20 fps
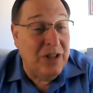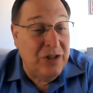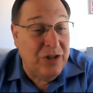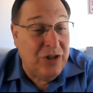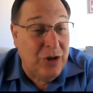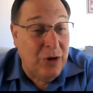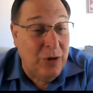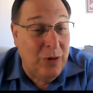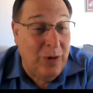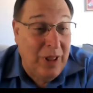
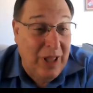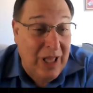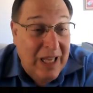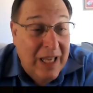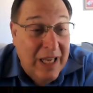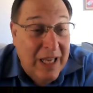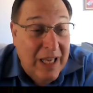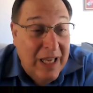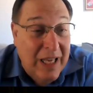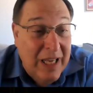to
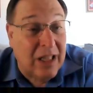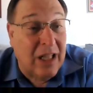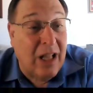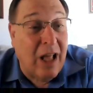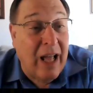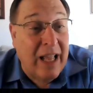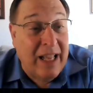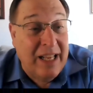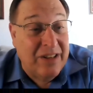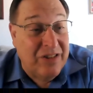the
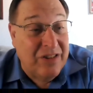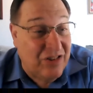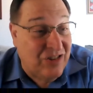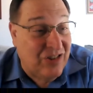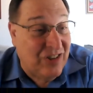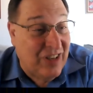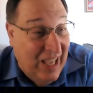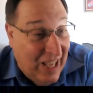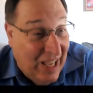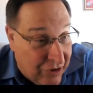client's
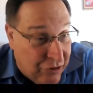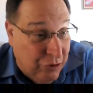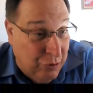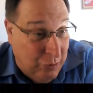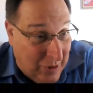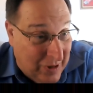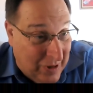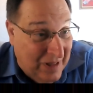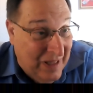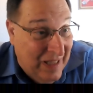
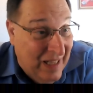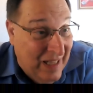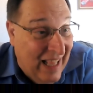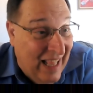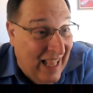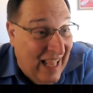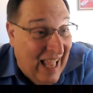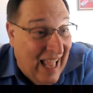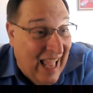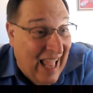schedule
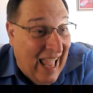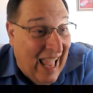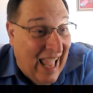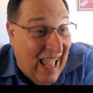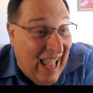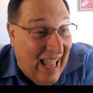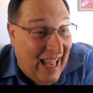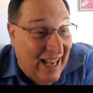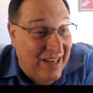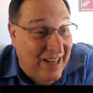
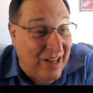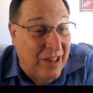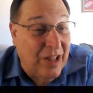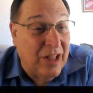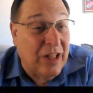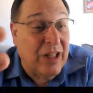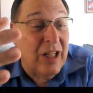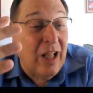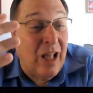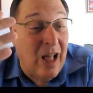and the
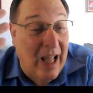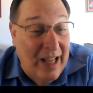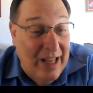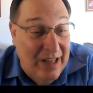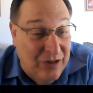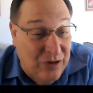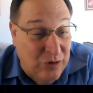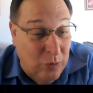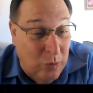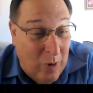
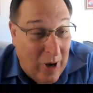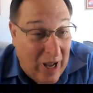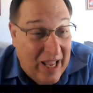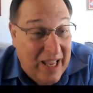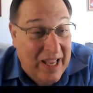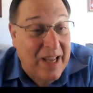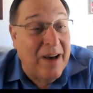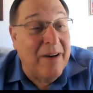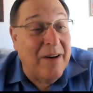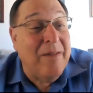client's way
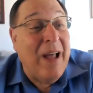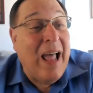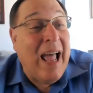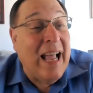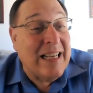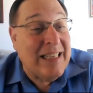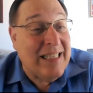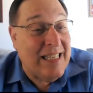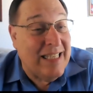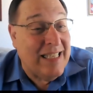of
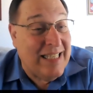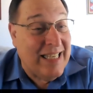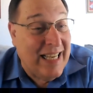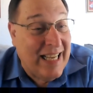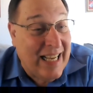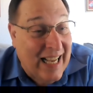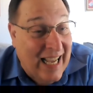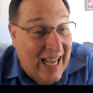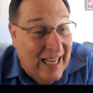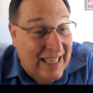accessing
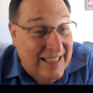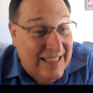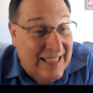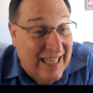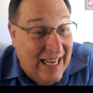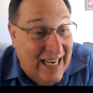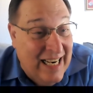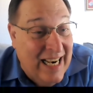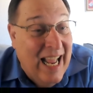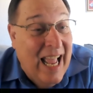
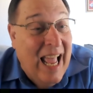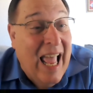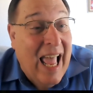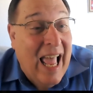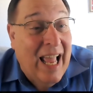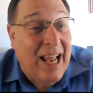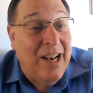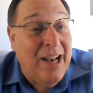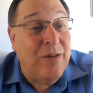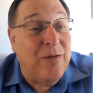content. And
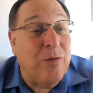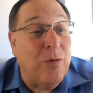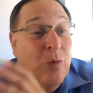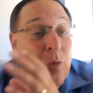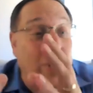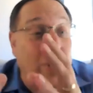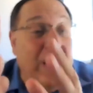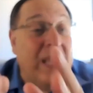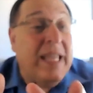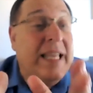if
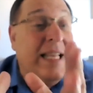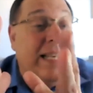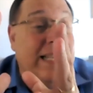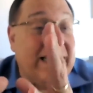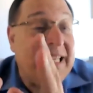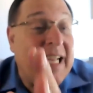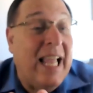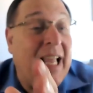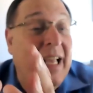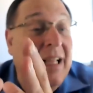we can
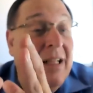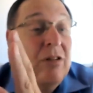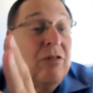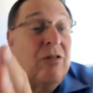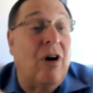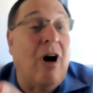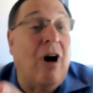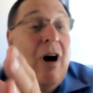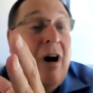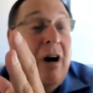tailor
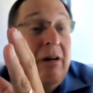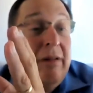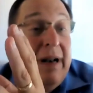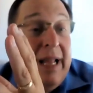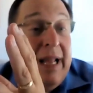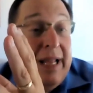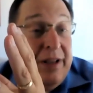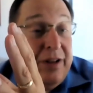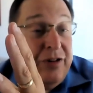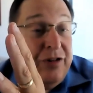our
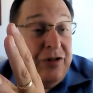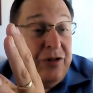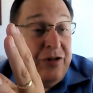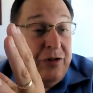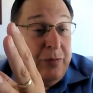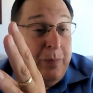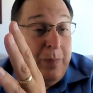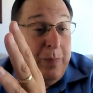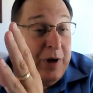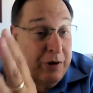
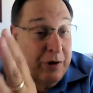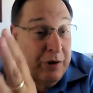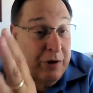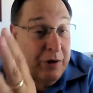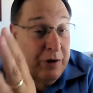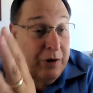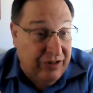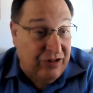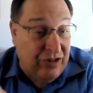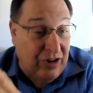
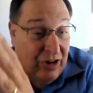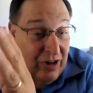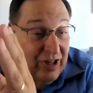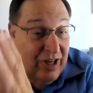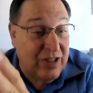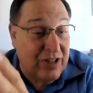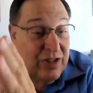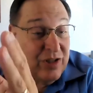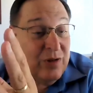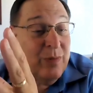experience, our
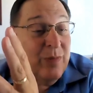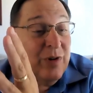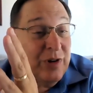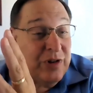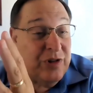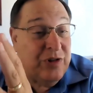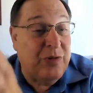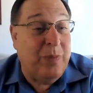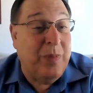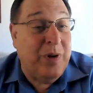customer
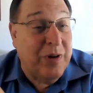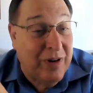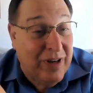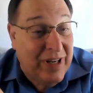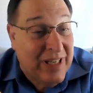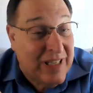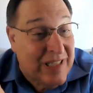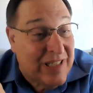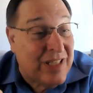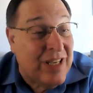
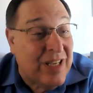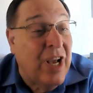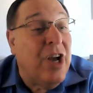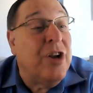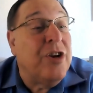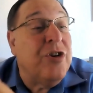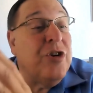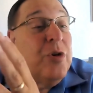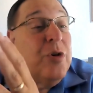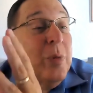experience,
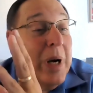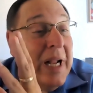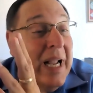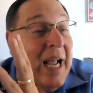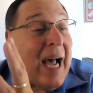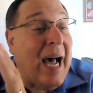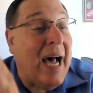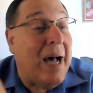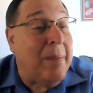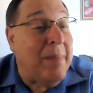to
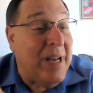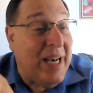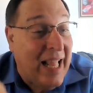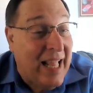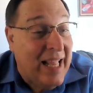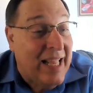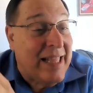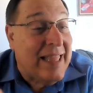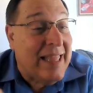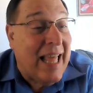
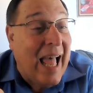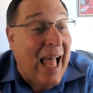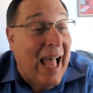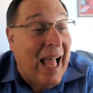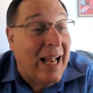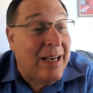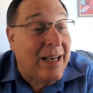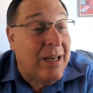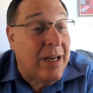accommodate that,